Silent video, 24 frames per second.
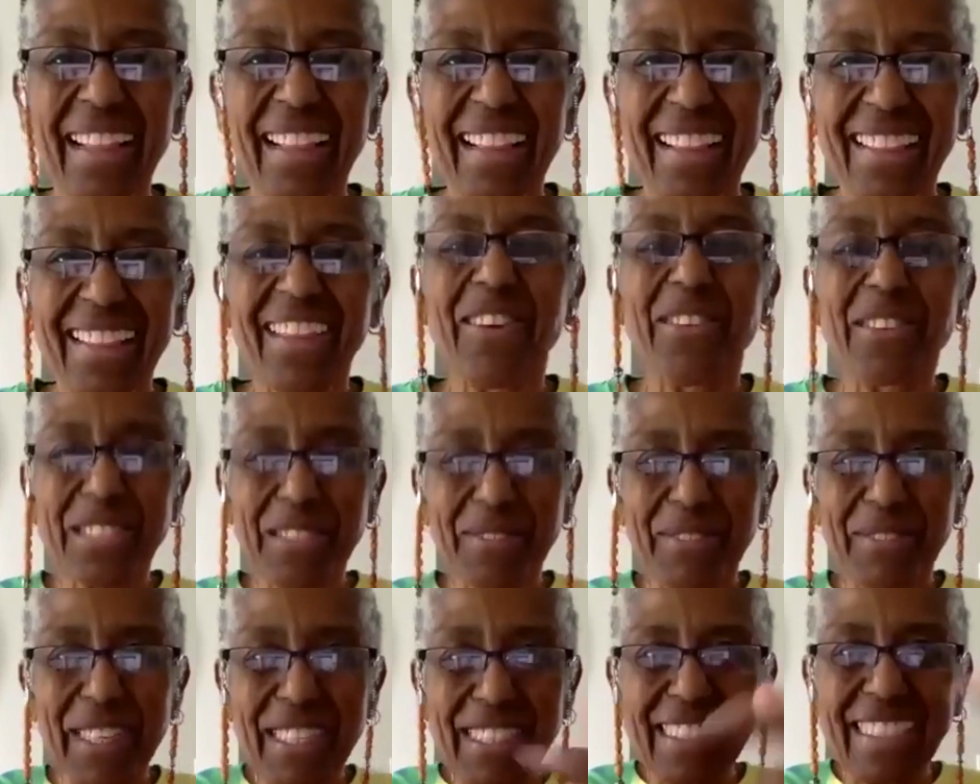those
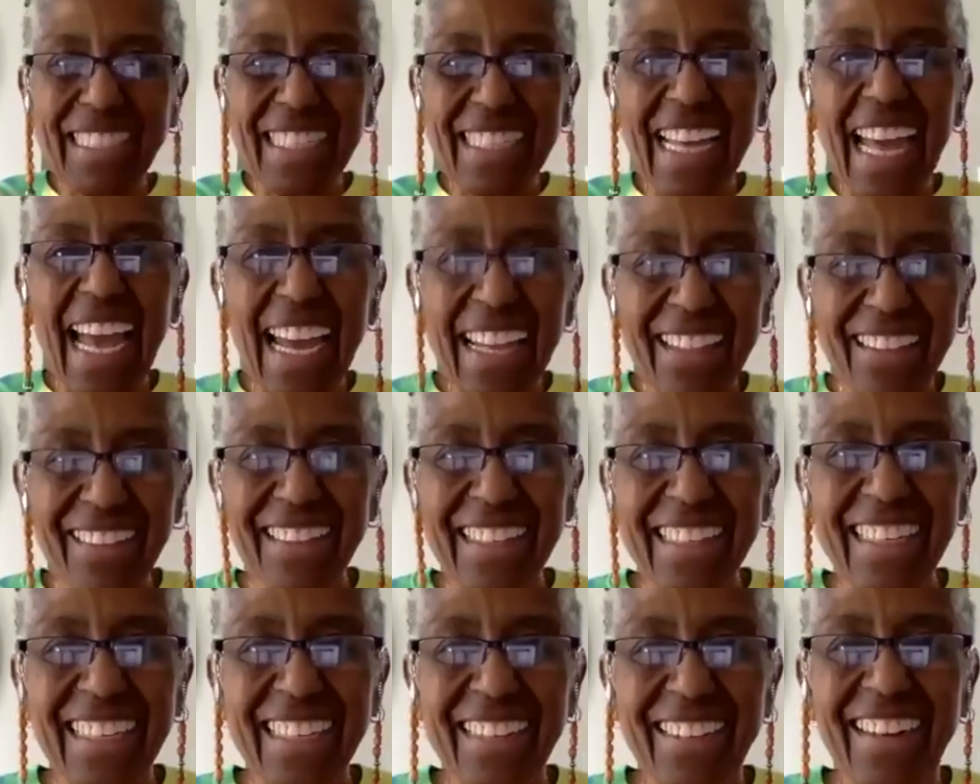of us gathered
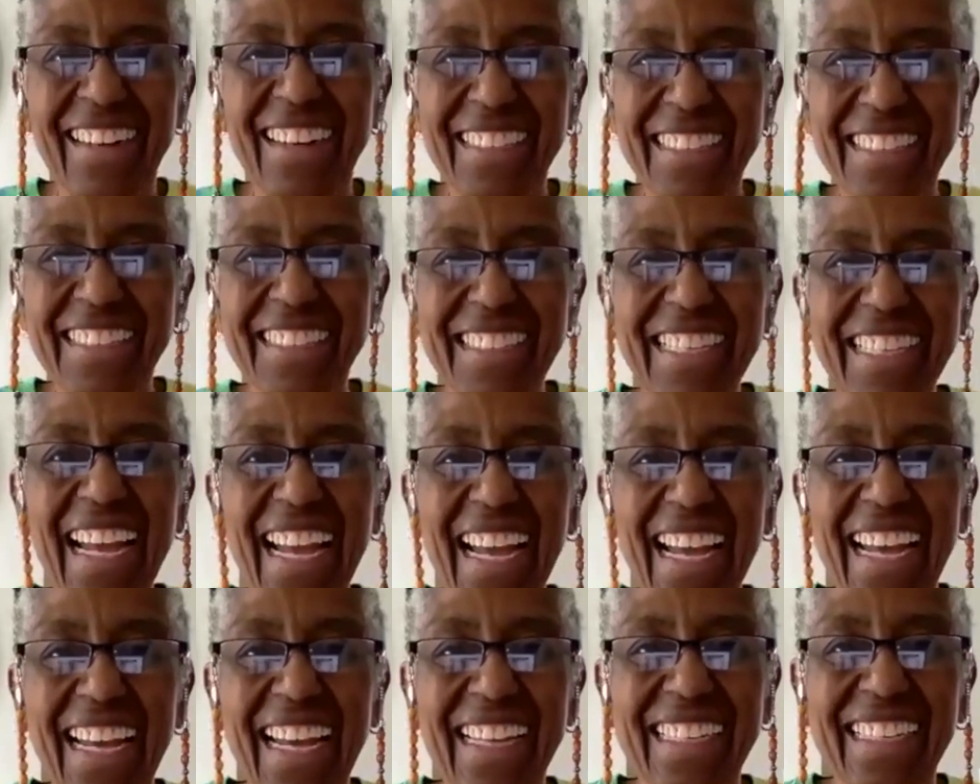here
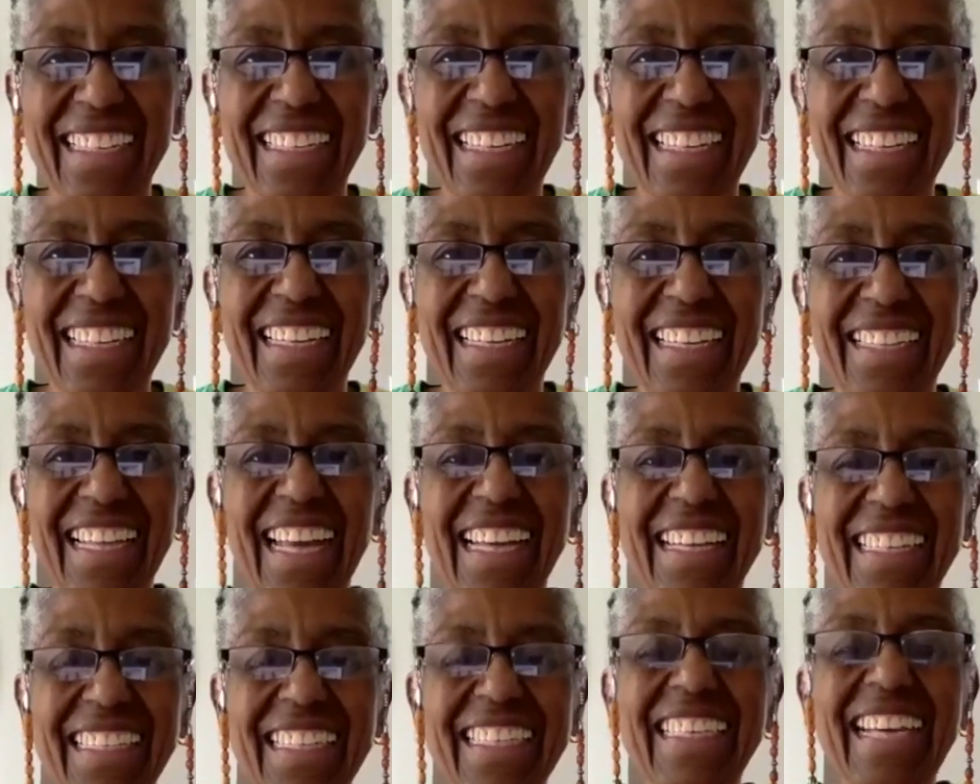understand
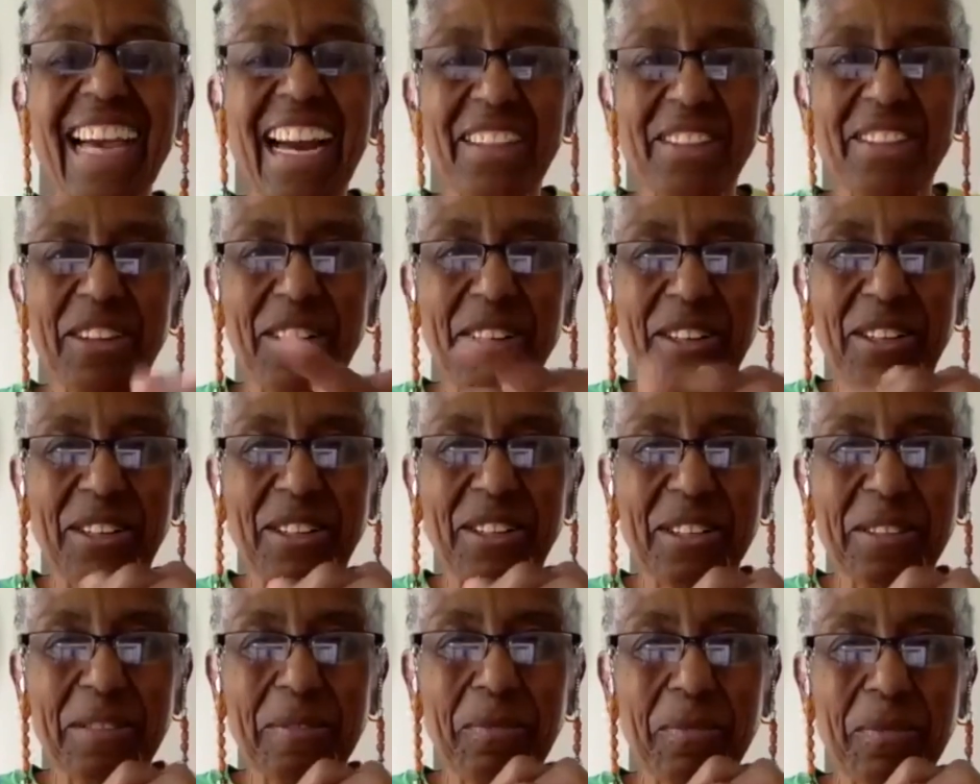that together
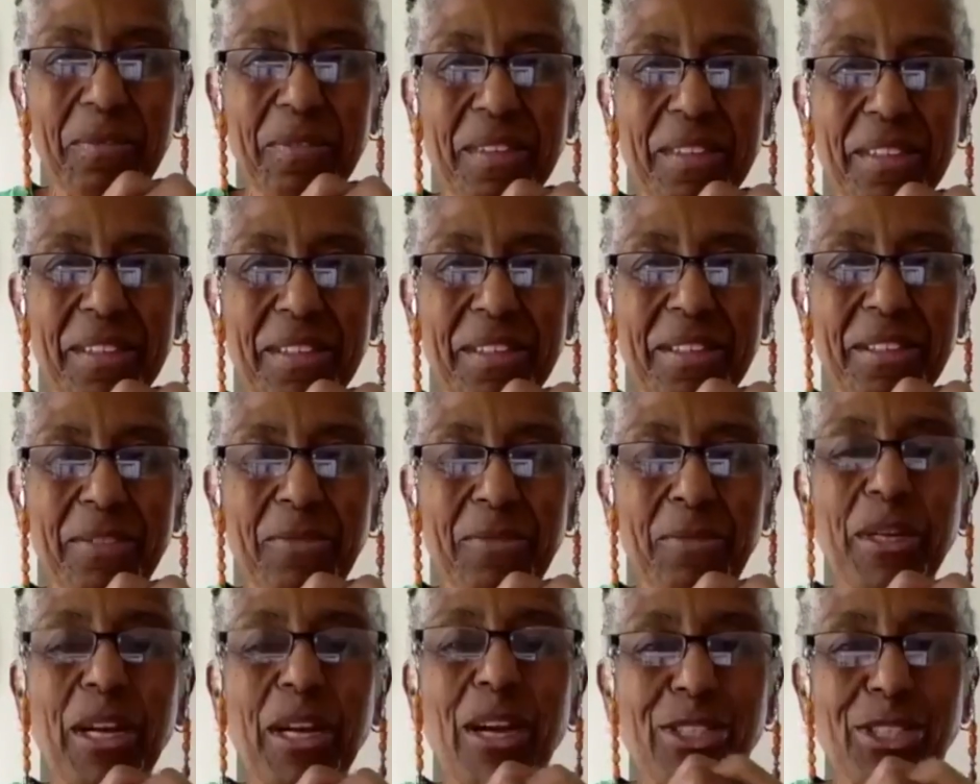
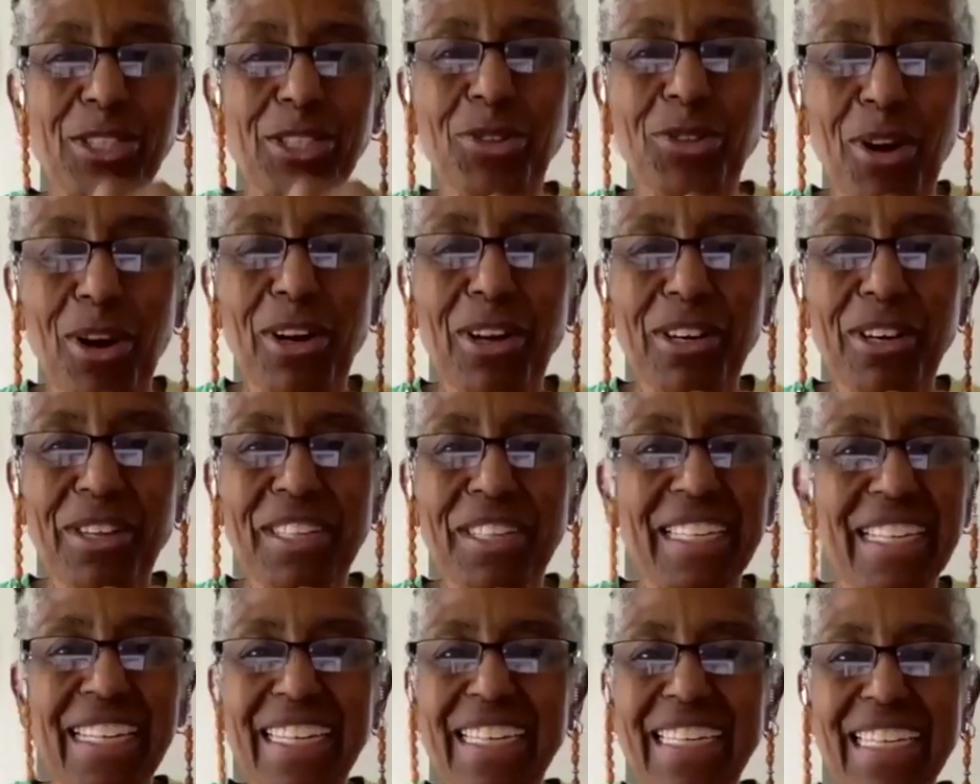we are stronger
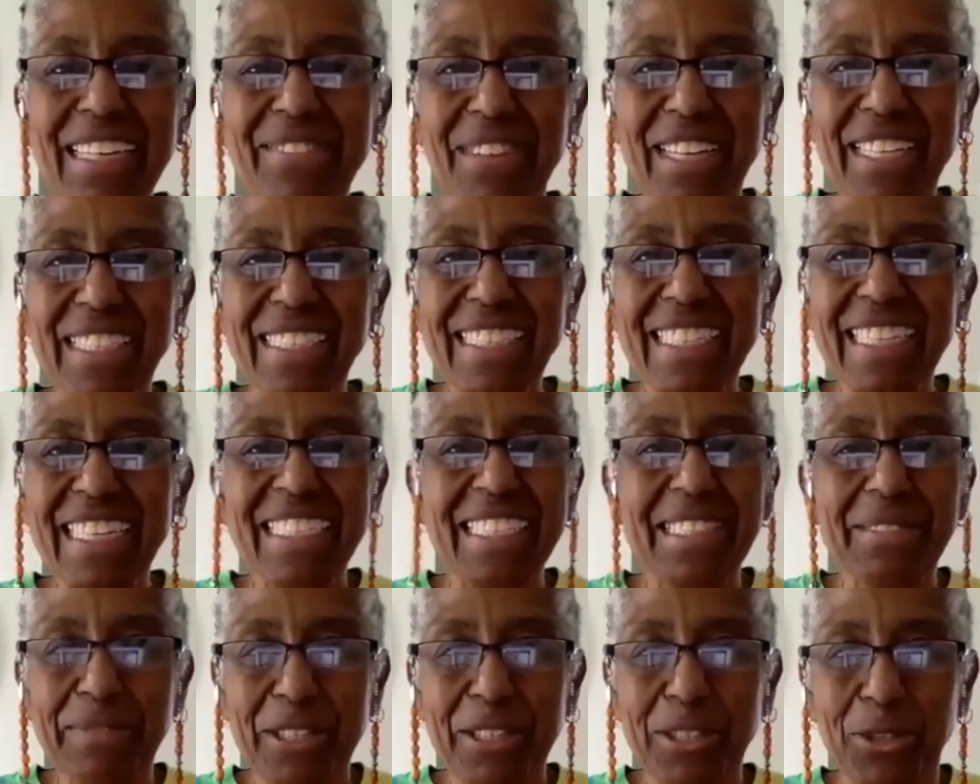than any of us
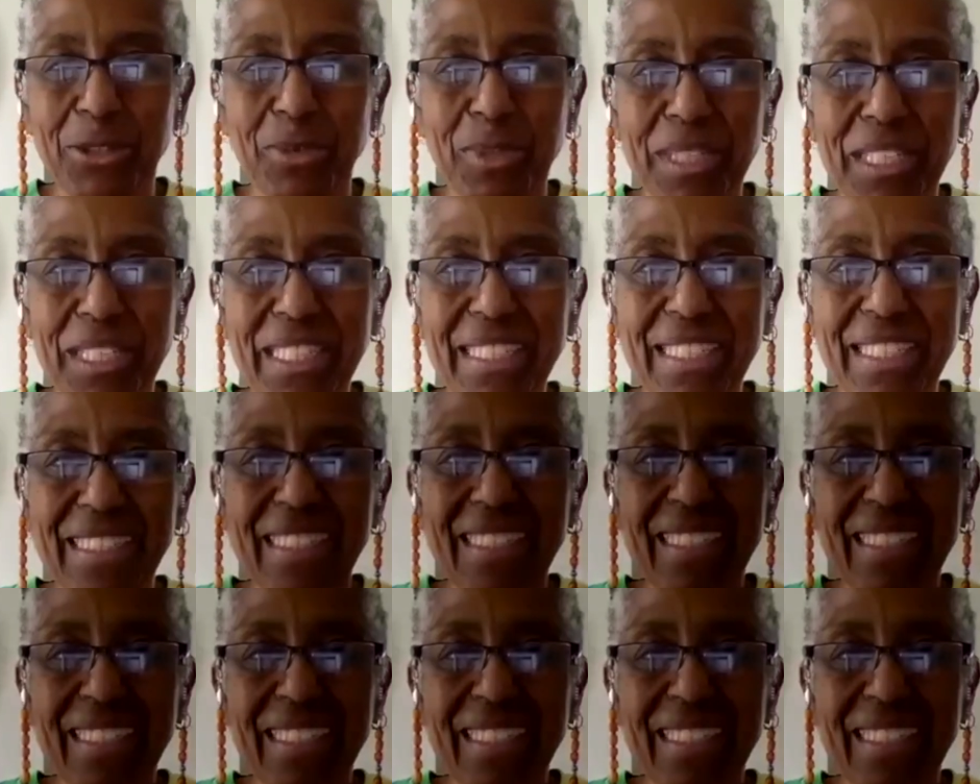individually.